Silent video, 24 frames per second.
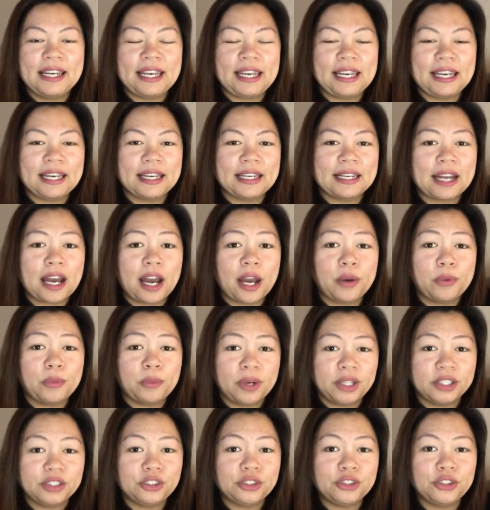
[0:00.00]
and I
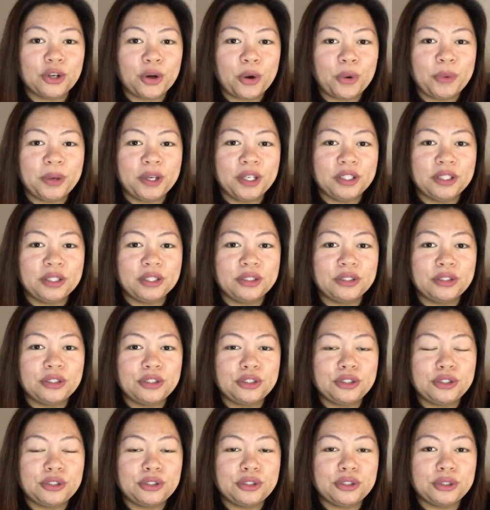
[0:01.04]
was going
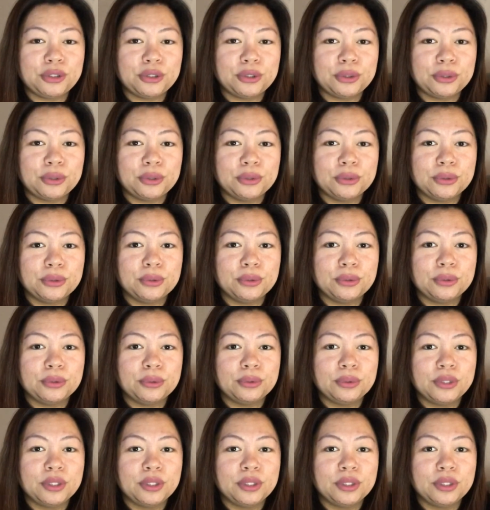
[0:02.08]
to